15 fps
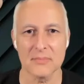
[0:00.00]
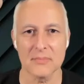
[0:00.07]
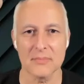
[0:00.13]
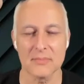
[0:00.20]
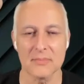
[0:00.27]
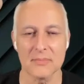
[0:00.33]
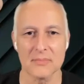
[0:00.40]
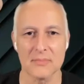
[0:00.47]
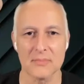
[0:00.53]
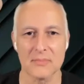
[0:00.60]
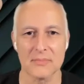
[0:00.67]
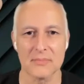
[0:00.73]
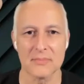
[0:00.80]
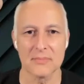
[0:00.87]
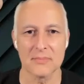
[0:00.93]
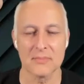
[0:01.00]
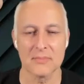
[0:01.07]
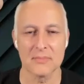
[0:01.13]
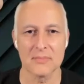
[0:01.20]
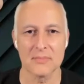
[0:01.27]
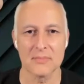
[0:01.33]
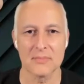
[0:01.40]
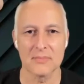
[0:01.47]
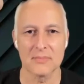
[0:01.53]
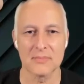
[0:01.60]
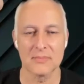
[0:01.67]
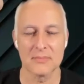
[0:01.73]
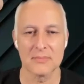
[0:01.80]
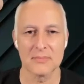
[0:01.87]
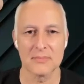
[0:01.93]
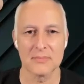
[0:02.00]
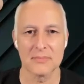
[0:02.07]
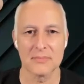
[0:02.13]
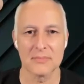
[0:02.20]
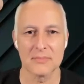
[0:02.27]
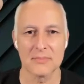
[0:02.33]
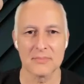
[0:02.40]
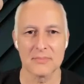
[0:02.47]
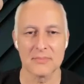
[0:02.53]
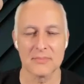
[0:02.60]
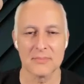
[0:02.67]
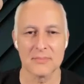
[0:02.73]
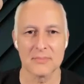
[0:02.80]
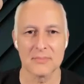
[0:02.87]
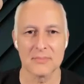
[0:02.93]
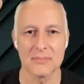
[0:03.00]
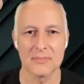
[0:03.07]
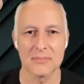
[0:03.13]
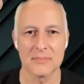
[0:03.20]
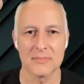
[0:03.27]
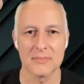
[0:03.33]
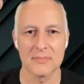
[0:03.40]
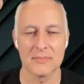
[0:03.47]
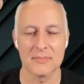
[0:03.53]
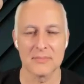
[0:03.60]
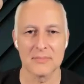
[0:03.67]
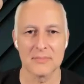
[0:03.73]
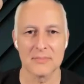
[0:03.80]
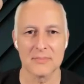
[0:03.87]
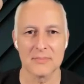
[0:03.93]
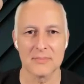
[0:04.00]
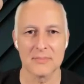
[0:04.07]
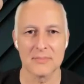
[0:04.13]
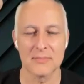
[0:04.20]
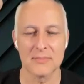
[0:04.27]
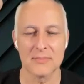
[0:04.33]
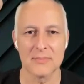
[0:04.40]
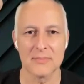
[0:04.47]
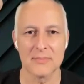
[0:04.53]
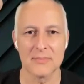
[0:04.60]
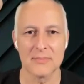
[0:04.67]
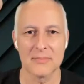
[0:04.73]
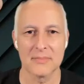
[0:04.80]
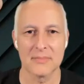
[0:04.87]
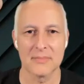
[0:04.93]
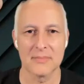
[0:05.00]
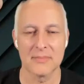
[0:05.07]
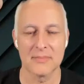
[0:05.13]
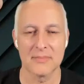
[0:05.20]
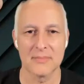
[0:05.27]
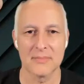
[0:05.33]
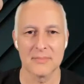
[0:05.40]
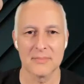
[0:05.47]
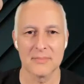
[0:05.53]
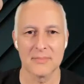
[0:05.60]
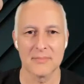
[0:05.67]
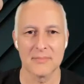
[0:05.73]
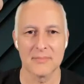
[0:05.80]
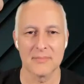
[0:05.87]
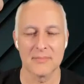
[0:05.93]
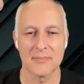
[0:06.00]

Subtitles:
This person isn't speaking.